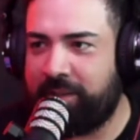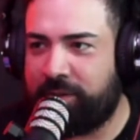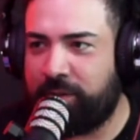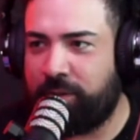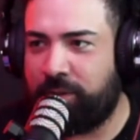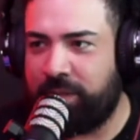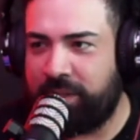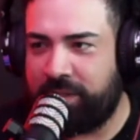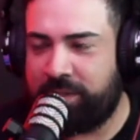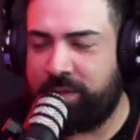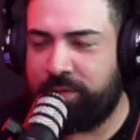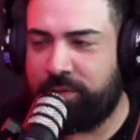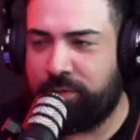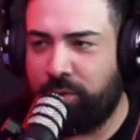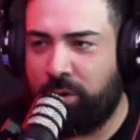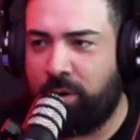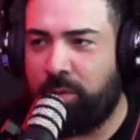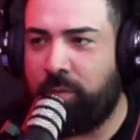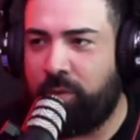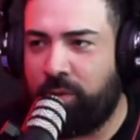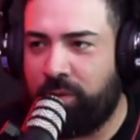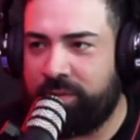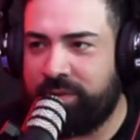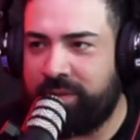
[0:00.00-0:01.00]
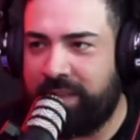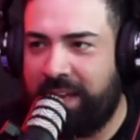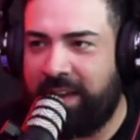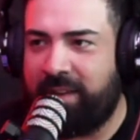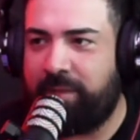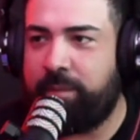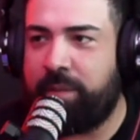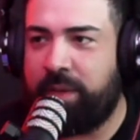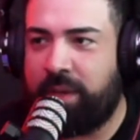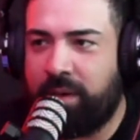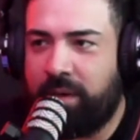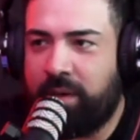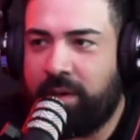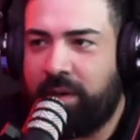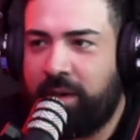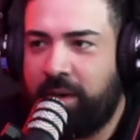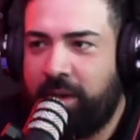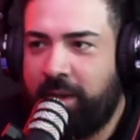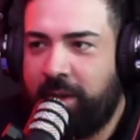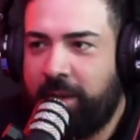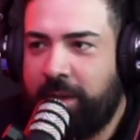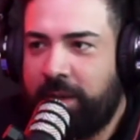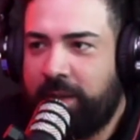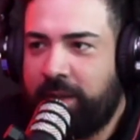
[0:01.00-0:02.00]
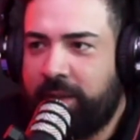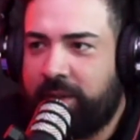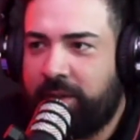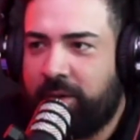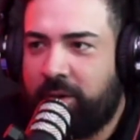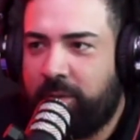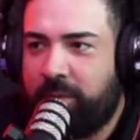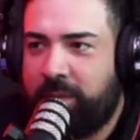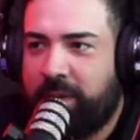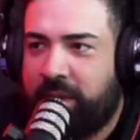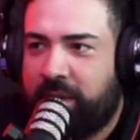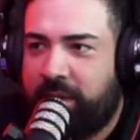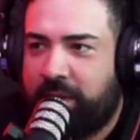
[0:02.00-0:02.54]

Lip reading: So this is normal to have beer. You know what I mean?